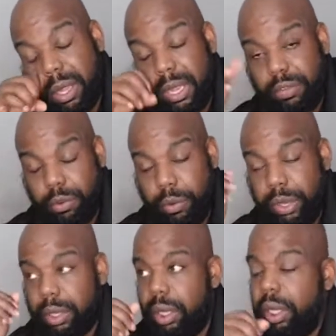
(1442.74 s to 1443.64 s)

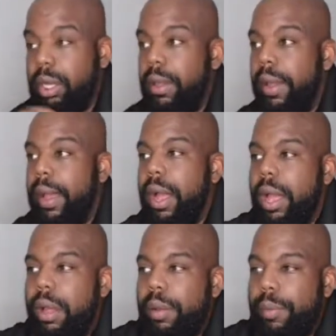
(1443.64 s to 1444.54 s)
Intuit.
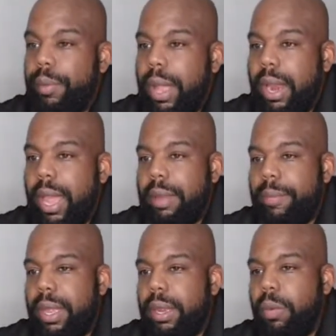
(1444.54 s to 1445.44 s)
I like
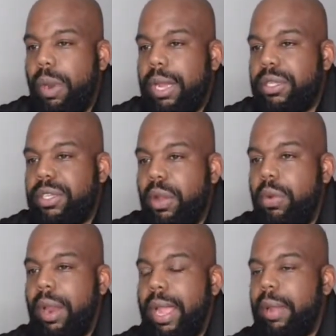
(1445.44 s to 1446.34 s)
Mint. What I
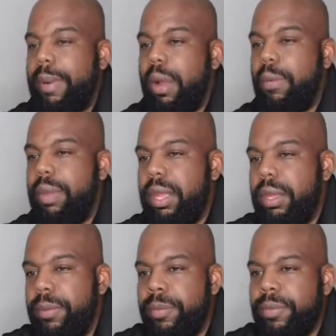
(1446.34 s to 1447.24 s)
don't like about Mint
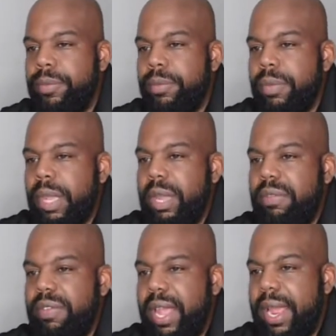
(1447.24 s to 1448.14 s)

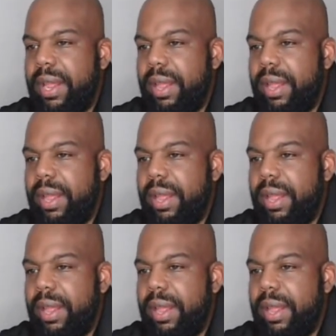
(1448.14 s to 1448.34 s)
is that